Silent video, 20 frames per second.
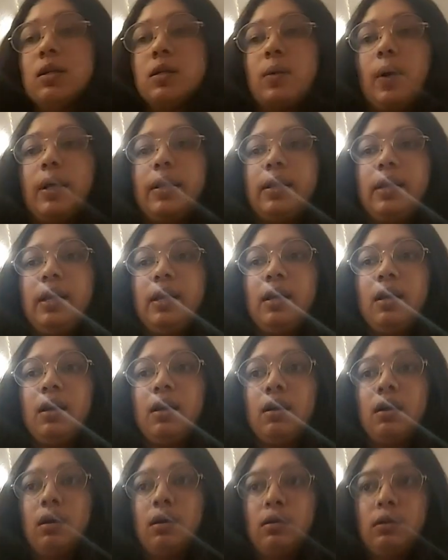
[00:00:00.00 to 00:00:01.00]
So I think
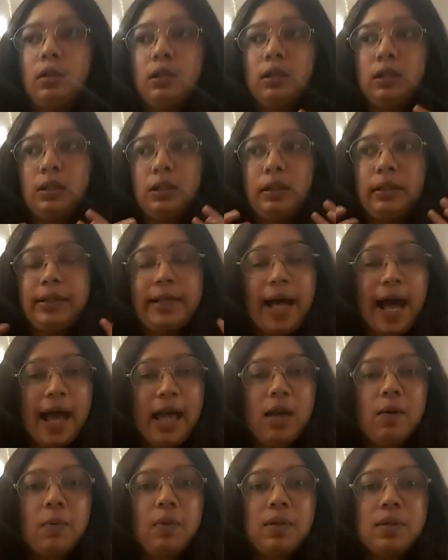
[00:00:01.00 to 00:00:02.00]

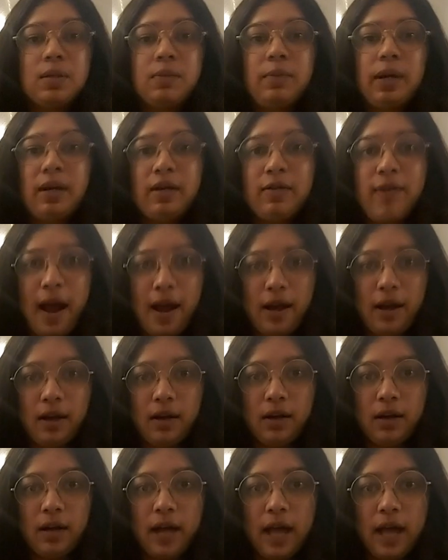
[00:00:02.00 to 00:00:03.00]
time is a big factor,